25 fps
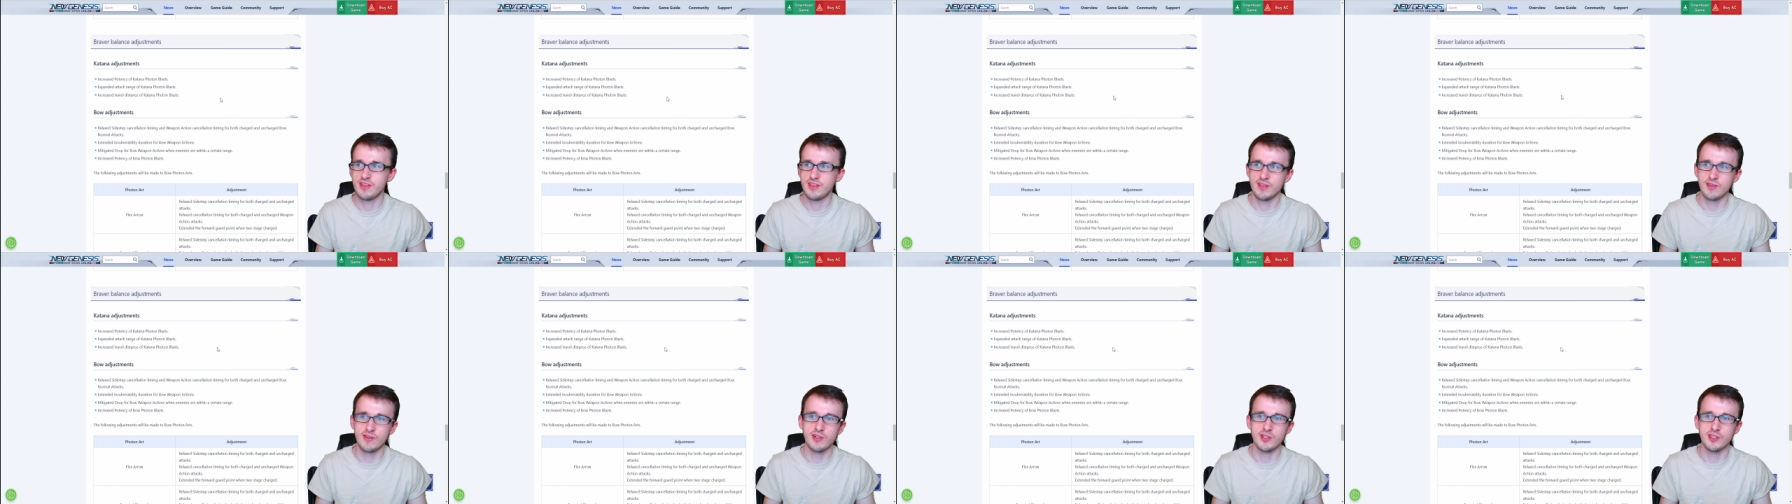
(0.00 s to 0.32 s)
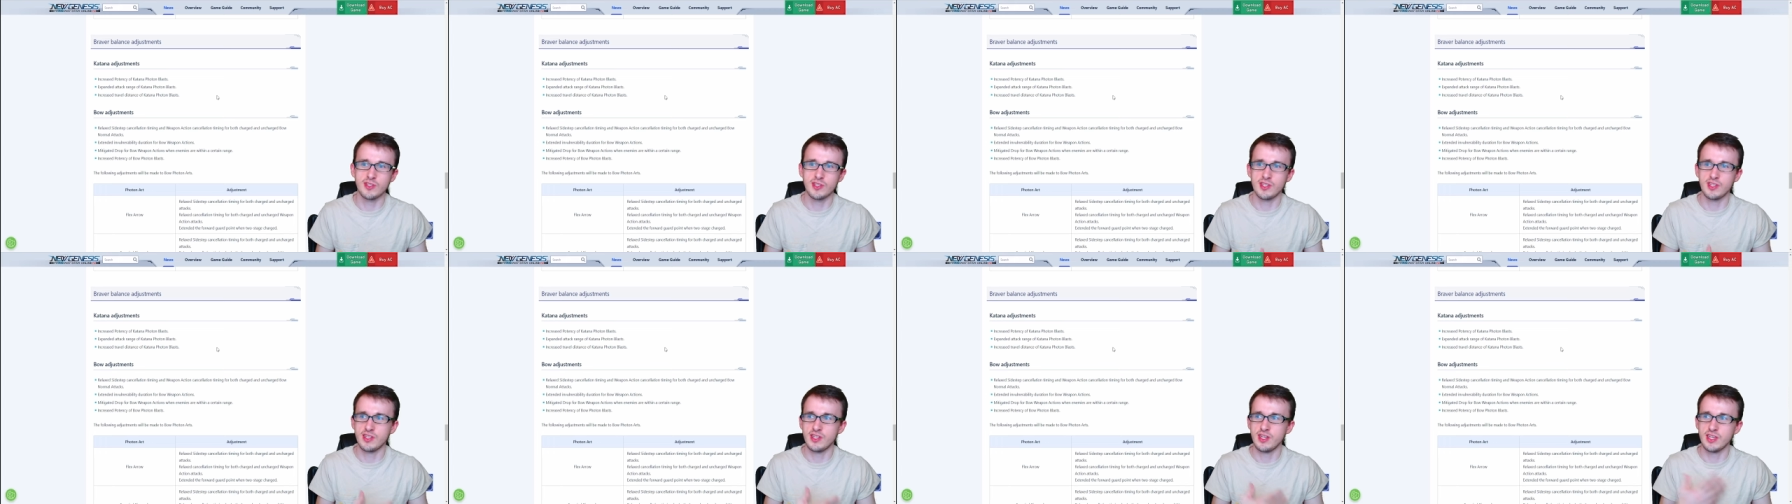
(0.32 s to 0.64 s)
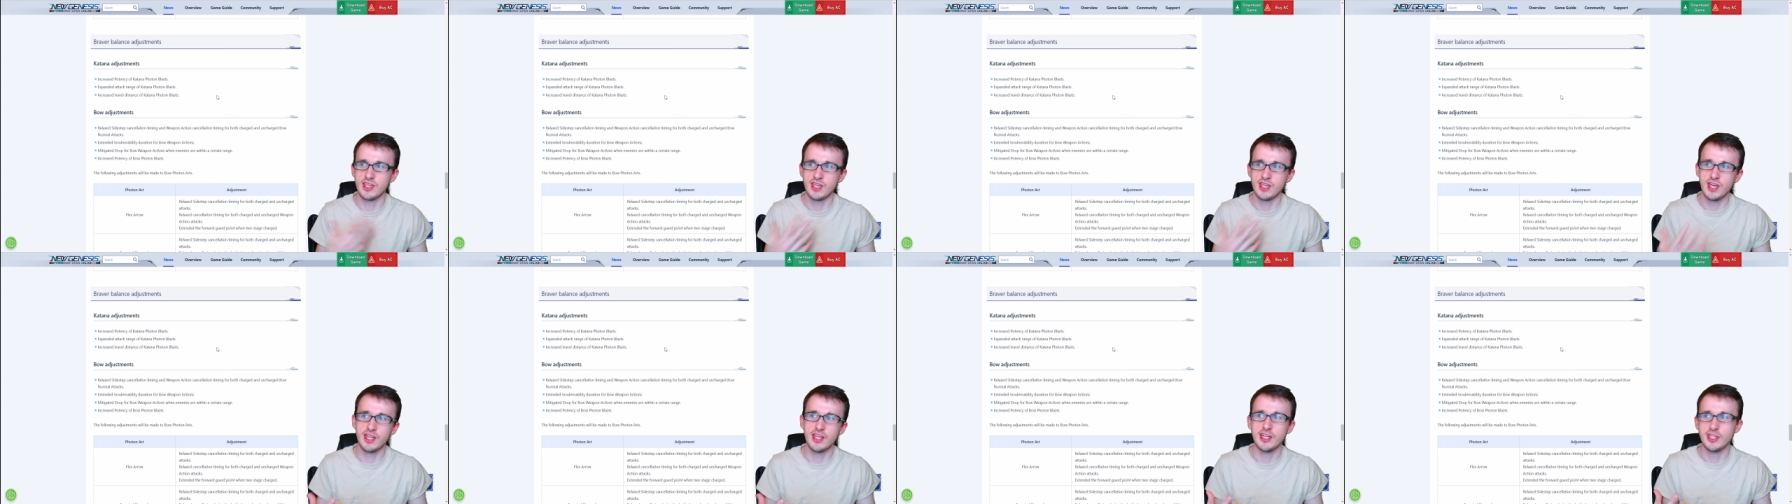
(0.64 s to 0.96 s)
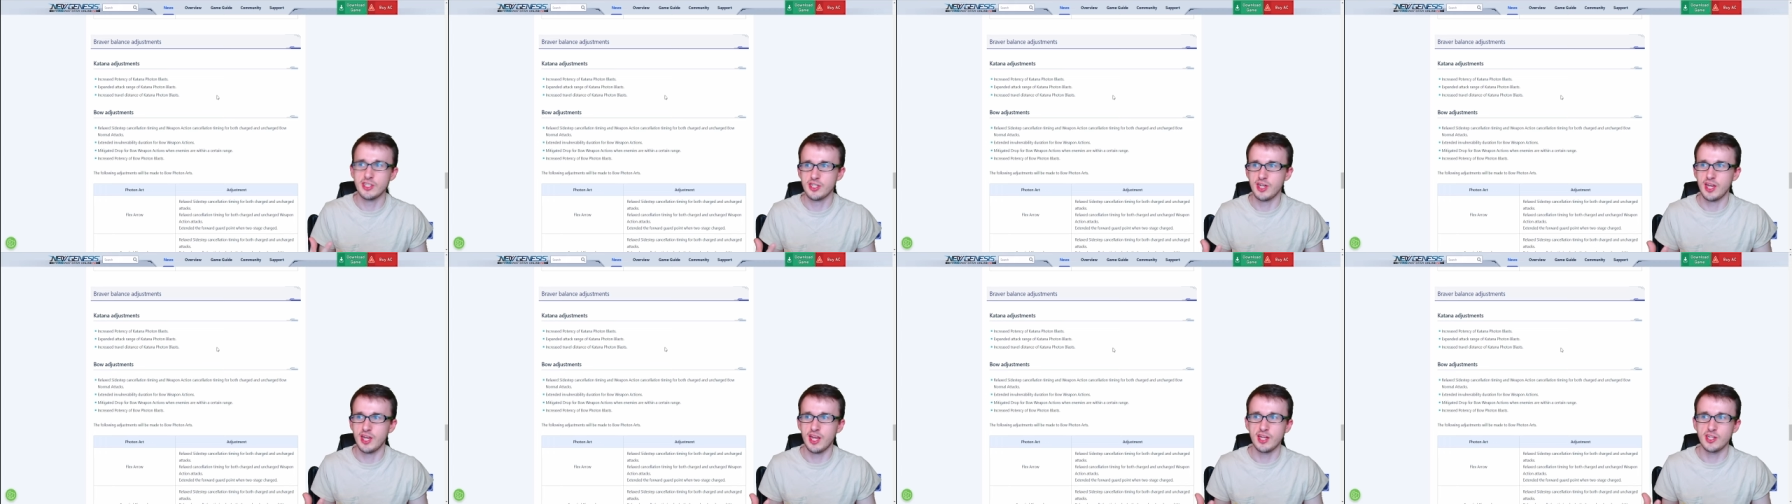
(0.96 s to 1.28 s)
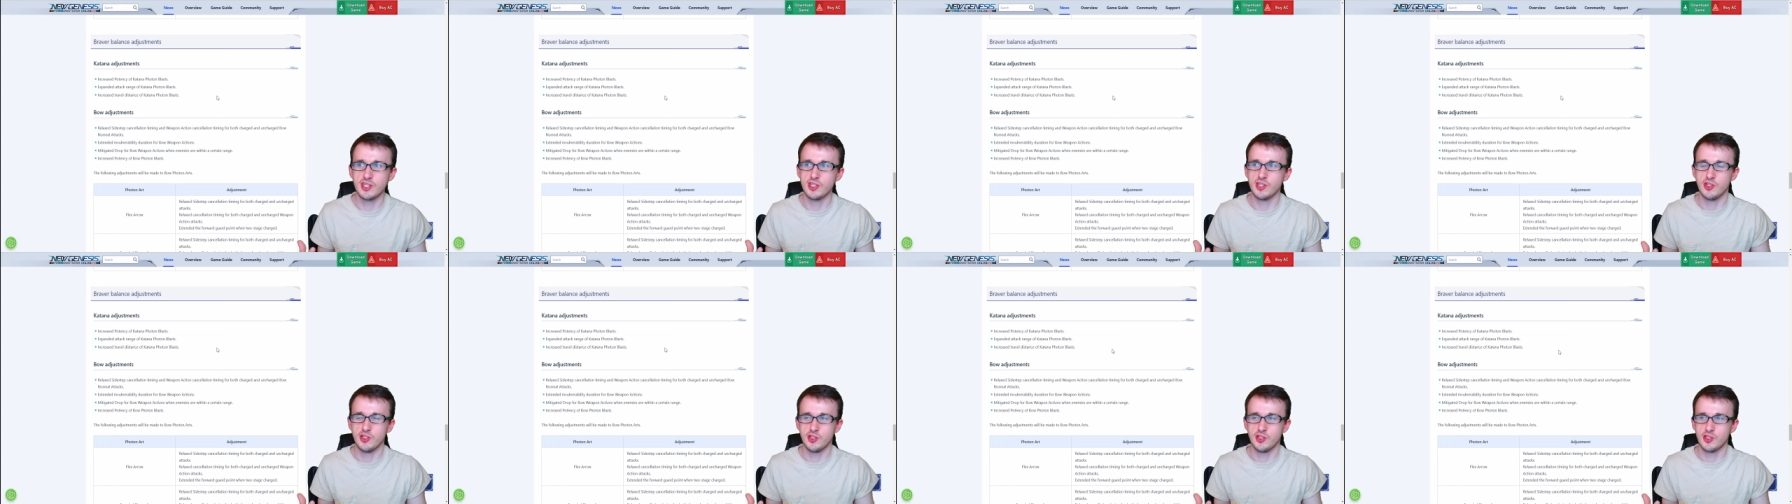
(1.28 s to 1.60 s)
there isn't like any
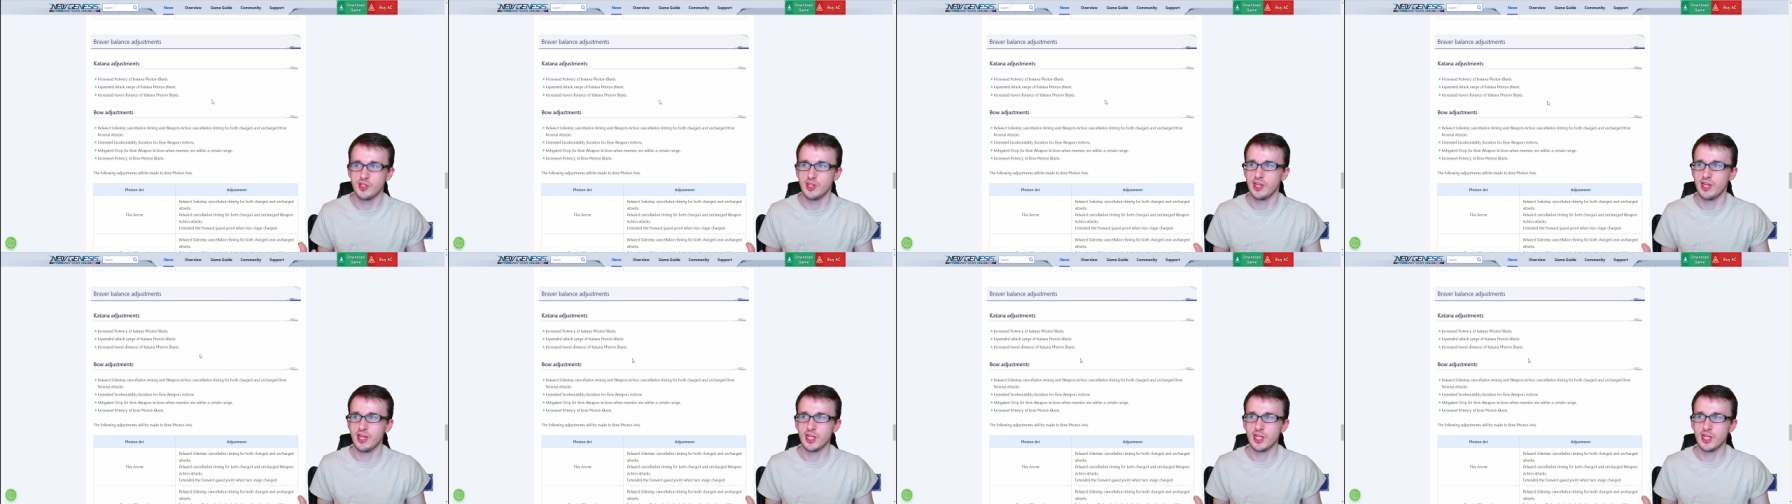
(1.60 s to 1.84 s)
changes.